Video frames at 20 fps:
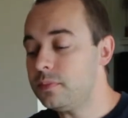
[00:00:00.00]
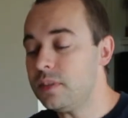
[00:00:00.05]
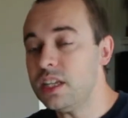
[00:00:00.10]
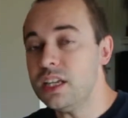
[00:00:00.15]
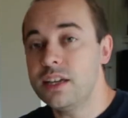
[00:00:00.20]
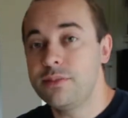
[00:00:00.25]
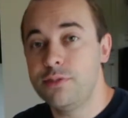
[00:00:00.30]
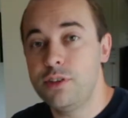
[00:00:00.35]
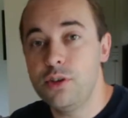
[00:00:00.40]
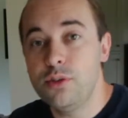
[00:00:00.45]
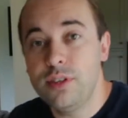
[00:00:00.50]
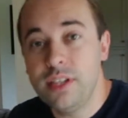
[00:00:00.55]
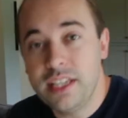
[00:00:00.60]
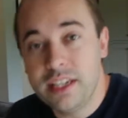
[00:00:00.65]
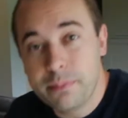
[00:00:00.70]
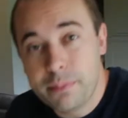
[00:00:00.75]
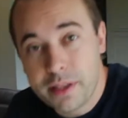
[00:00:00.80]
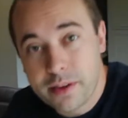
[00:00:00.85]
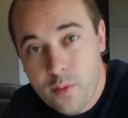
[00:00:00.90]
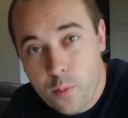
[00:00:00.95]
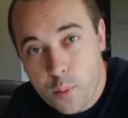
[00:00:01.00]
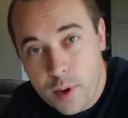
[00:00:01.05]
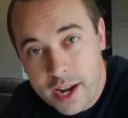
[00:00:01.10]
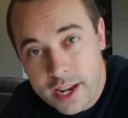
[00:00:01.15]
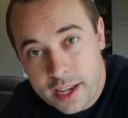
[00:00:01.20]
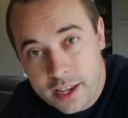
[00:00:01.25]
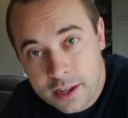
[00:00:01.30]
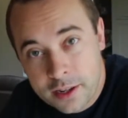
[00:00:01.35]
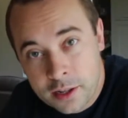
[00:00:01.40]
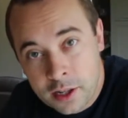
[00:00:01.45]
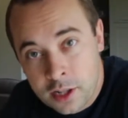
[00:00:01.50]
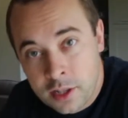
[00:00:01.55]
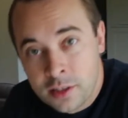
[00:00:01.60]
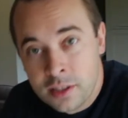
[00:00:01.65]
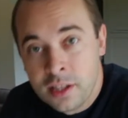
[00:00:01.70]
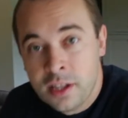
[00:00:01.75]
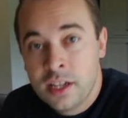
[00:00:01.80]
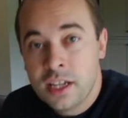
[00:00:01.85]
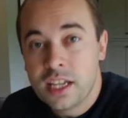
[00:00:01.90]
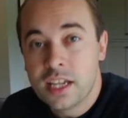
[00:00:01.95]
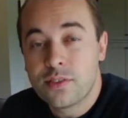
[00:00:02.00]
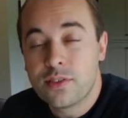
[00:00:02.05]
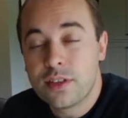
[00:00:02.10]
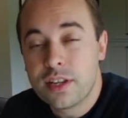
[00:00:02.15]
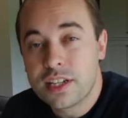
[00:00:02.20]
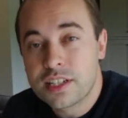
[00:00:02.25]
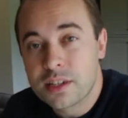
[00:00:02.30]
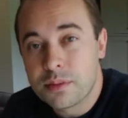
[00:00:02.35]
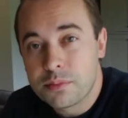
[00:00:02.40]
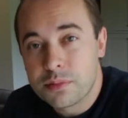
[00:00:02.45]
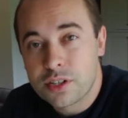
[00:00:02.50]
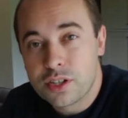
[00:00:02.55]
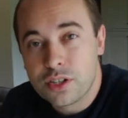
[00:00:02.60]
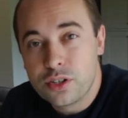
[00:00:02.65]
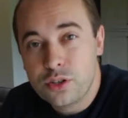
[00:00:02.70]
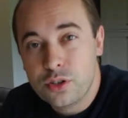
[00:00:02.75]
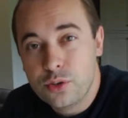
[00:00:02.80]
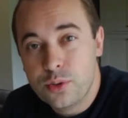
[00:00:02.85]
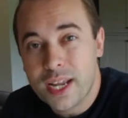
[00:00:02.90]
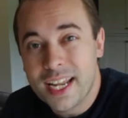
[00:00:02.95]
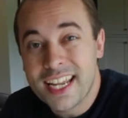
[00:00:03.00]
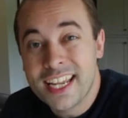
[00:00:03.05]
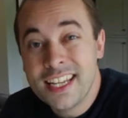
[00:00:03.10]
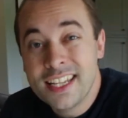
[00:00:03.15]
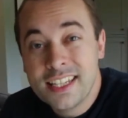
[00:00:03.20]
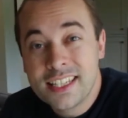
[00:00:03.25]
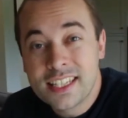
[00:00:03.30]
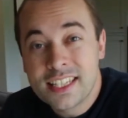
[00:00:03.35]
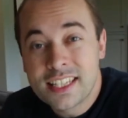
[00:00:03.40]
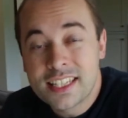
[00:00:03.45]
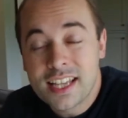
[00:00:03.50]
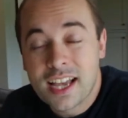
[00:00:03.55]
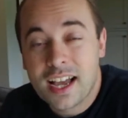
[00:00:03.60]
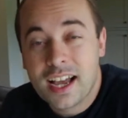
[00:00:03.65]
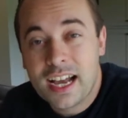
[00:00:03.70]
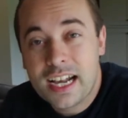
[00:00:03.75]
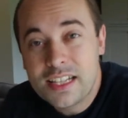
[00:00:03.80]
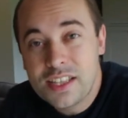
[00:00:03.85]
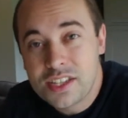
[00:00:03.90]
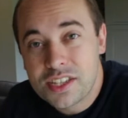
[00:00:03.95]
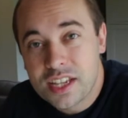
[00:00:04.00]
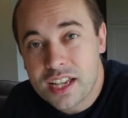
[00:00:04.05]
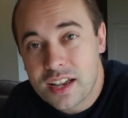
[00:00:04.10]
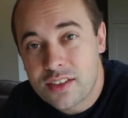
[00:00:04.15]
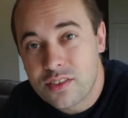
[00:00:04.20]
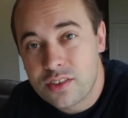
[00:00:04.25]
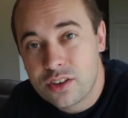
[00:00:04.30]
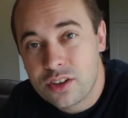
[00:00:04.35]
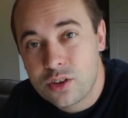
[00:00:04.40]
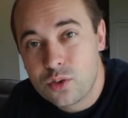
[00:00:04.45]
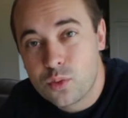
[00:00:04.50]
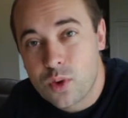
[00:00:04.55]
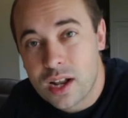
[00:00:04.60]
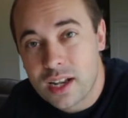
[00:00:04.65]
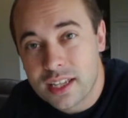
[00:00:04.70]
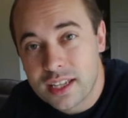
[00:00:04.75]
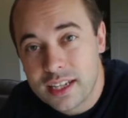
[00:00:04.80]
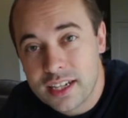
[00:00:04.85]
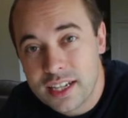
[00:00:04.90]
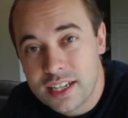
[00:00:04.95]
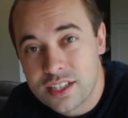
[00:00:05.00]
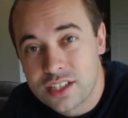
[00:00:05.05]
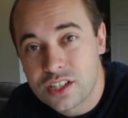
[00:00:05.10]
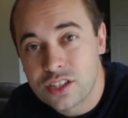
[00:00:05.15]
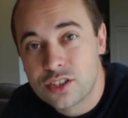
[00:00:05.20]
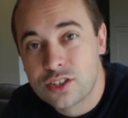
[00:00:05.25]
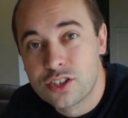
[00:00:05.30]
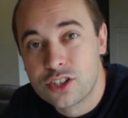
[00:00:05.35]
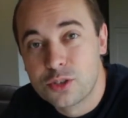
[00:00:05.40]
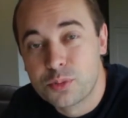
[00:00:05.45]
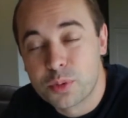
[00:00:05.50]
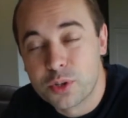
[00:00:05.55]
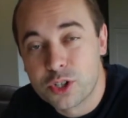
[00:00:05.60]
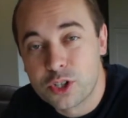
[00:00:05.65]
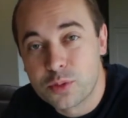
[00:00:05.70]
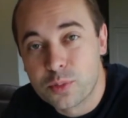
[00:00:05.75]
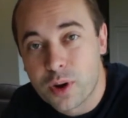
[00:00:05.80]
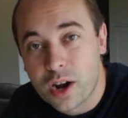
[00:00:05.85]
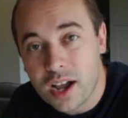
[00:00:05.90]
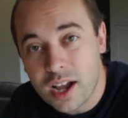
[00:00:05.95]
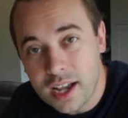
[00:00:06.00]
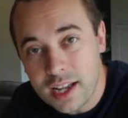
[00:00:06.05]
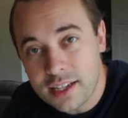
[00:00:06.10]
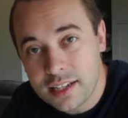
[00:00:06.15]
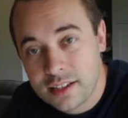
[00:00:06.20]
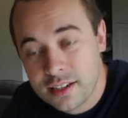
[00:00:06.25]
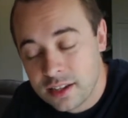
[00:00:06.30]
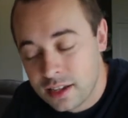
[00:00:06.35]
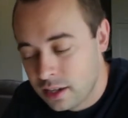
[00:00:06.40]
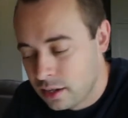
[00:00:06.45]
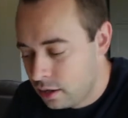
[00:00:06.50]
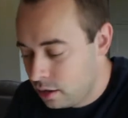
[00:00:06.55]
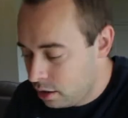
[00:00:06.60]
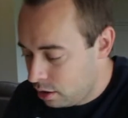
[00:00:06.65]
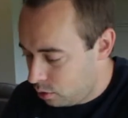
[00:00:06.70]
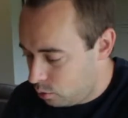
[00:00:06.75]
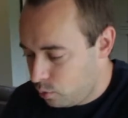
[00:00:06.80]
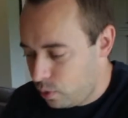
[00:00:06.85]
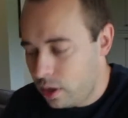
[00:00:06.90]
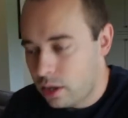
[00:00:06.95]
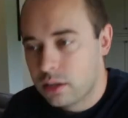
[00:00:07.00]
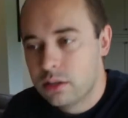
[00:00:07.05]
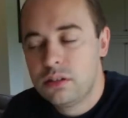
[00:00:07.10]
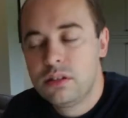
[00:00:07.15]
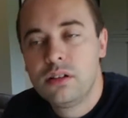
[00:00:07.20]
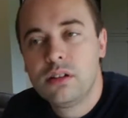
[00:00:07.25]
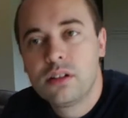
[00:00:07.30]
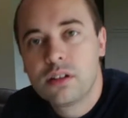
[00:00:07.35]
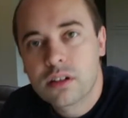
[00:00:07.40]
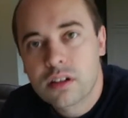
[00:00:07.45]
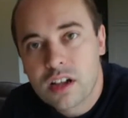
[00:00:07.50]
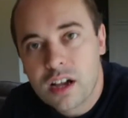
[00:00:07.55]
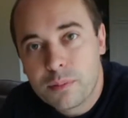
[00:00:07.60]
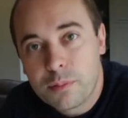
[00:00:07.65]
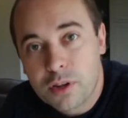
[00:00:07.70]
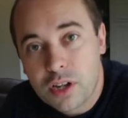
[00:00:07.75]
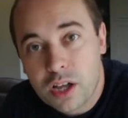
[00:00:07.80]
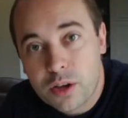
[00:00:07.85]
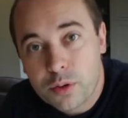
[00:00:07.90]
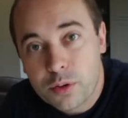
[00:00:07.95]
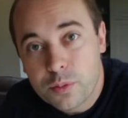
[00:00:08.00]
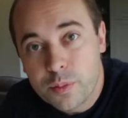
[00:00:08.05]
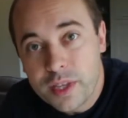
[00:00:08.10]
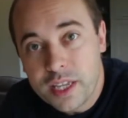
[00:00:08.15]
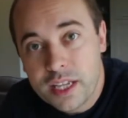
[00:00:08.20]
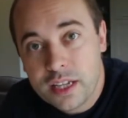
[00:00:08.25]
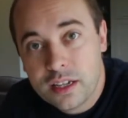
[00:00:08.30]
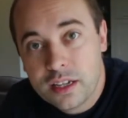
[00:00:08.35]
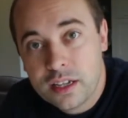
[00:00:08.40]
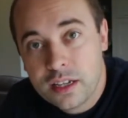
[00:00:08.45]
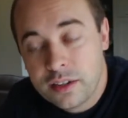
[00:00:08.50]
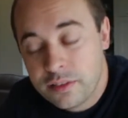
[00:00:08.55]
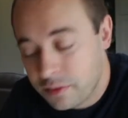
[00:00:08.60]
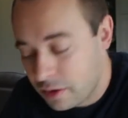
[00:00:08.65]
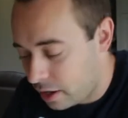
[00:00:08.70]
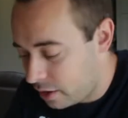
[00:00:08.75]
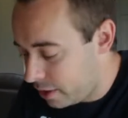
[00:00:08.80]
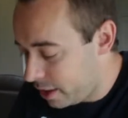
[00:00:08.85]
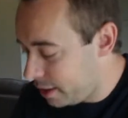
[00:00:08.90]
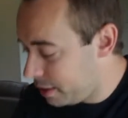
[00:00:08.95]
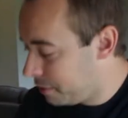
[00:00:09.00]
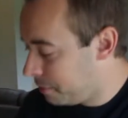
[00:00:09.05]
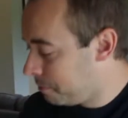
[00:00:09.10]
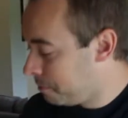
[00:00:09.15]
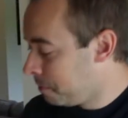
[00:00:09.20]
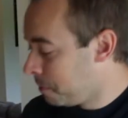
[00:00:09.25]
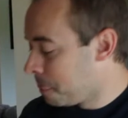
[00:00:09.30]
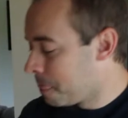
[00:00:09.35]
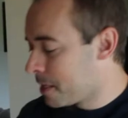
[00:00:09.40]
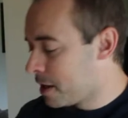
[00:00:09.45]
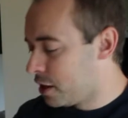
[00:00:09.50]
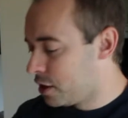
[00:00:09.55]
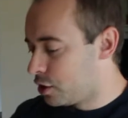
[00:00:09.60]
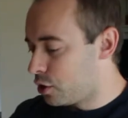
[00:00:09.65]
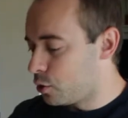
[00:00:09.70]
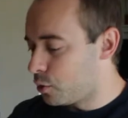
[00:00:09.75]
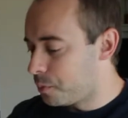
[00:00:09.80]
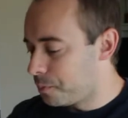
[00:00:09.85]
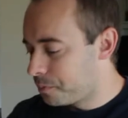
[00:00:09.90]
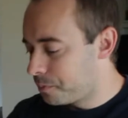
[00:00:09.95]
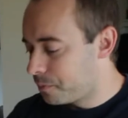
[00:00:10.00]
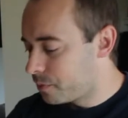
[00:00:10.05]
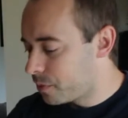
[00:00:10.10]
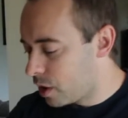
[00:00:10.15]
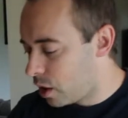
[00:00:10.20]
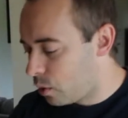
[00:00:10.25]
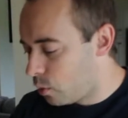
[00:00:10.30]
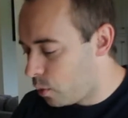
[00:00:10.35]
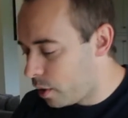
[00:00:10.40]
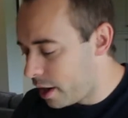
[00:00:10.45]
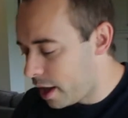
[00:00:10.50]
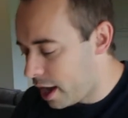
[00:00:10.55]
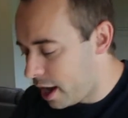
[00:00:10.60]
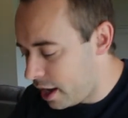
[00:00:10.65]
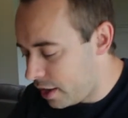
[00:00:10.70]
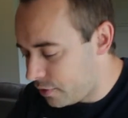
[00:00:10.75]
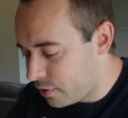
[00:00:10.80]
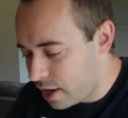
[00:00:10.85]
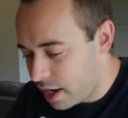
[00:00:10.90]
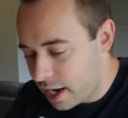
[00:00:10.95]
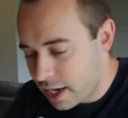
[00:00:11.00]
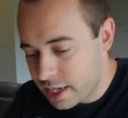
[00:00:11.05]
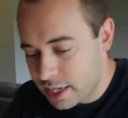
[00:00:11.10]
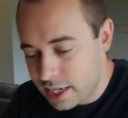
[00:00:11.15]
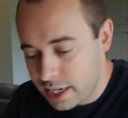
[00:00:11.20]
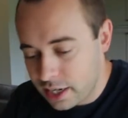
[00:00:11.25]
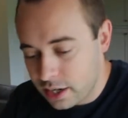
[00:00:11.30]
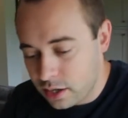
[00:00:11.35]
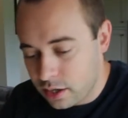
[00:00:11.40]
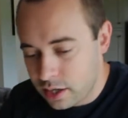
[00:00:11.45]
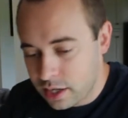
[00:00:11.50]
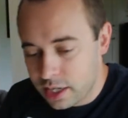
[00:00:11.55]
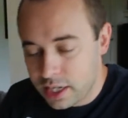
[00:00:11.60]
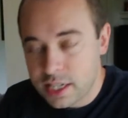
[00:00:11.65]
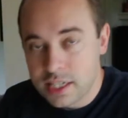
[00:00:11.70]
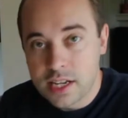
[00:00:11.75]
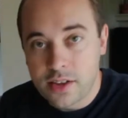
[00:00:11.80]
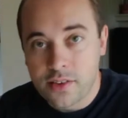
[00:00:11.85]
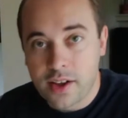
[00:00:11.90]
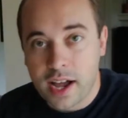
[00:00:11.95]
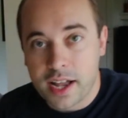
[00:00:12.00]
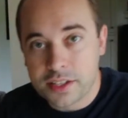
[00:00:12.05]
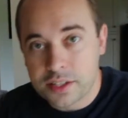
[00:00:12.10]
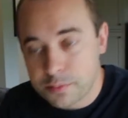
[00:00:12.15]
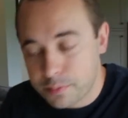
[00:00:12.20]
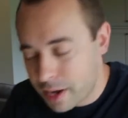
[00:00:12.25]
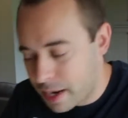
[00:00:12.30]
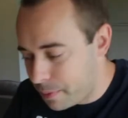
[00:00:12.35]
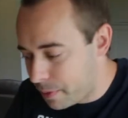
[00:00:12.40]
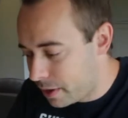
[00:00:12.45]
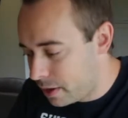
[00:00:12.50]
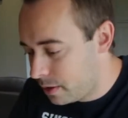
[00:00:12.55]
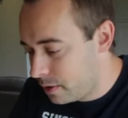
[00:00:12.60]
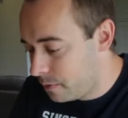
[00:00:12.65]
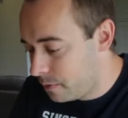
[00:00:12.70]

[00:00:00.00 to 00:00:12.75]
if you need a bit of a break, if you need something to do inside this afternoon while it is super duper hot, well, come along with me. All right. So what I've got here is I've got some paper,